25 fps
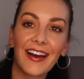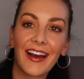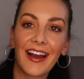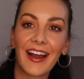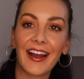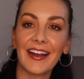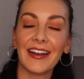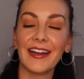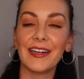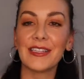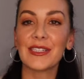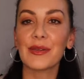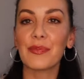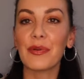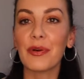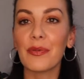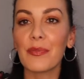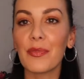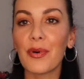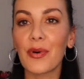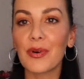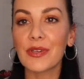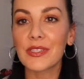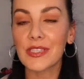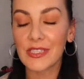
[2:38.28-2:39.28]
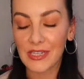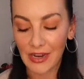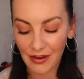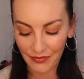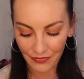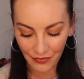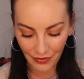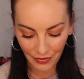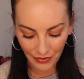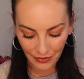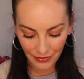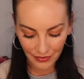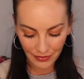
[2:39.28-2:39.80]
I need to put more stuff
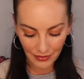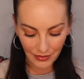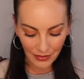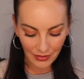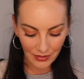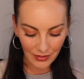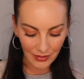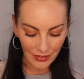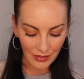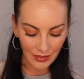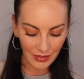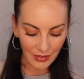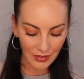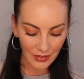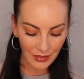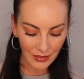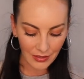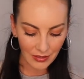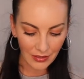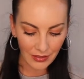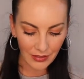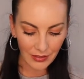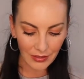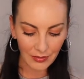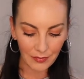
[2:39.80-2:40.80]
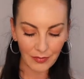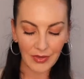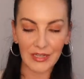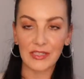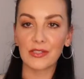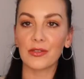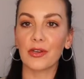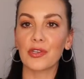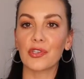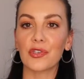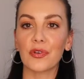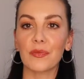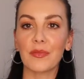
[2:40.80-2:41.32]
on my
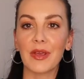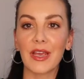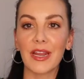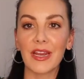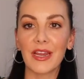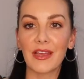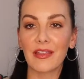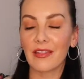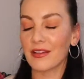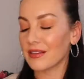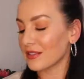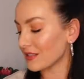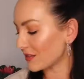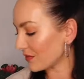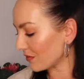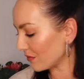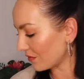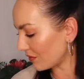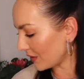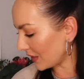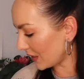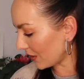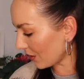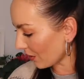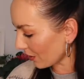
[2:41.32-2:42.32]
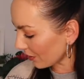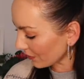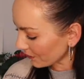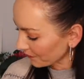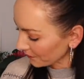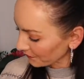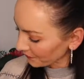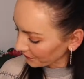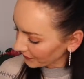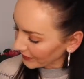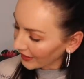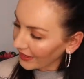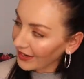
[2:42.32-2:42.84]
social media that's video.
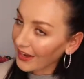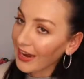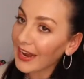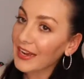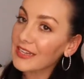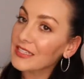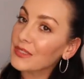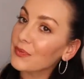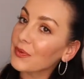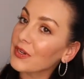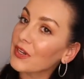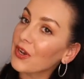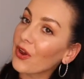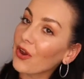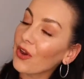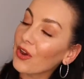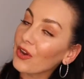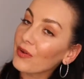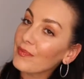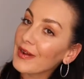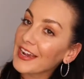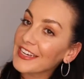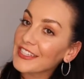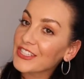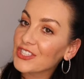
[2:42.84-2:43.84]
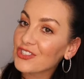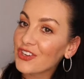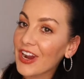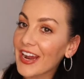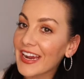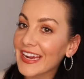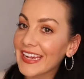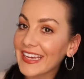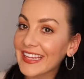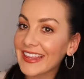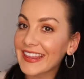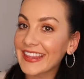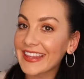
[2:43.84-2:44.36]
And as we know, my
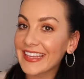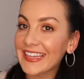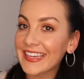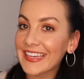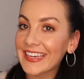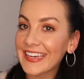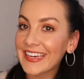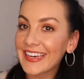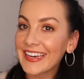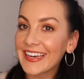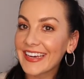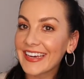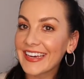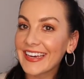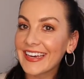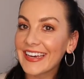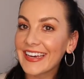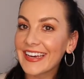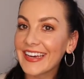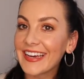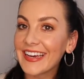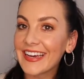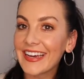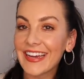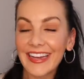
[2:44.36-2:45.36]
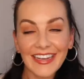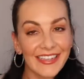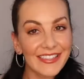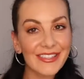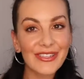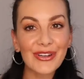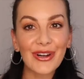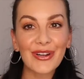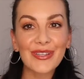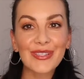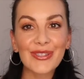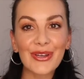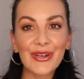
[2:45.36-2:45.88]
strength is
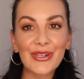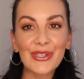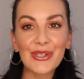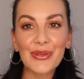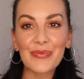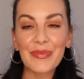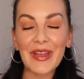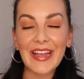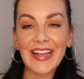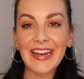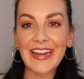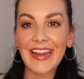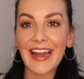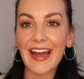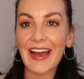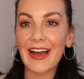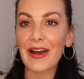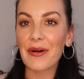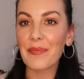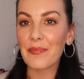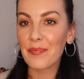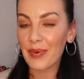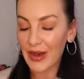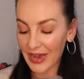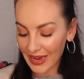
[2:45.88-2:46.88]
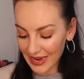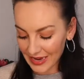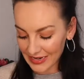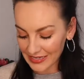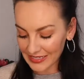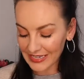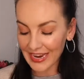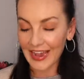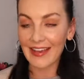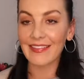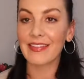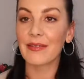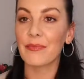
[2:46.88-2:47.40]
not social media, but
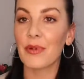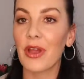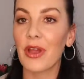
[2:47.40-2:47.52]
at the